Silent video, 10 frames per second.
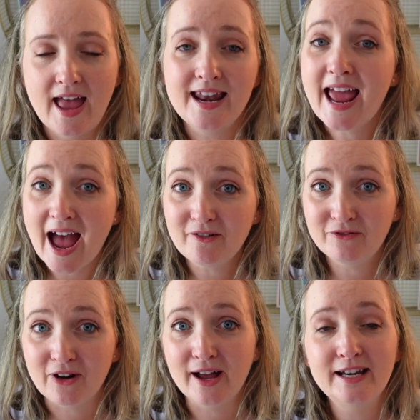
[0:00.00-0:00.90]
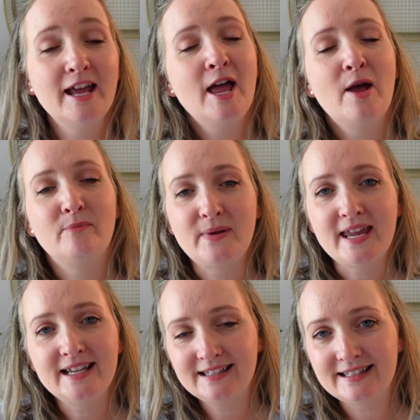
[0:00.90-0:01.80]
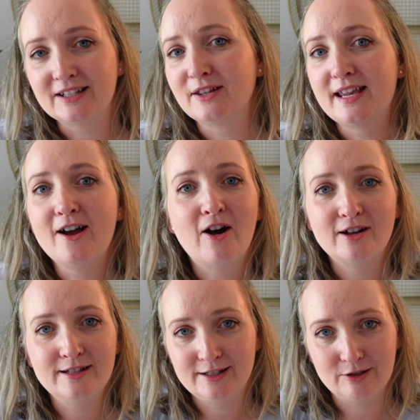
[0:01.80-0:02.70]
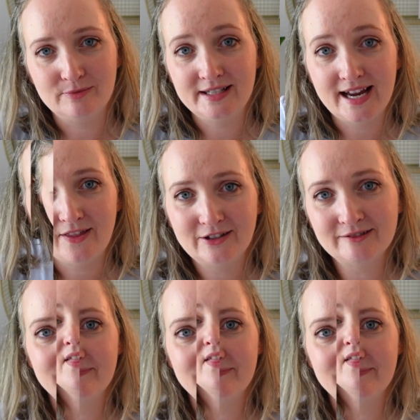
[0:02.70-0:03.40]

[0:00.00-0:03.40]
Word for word: and have fun being silly on Zoom together.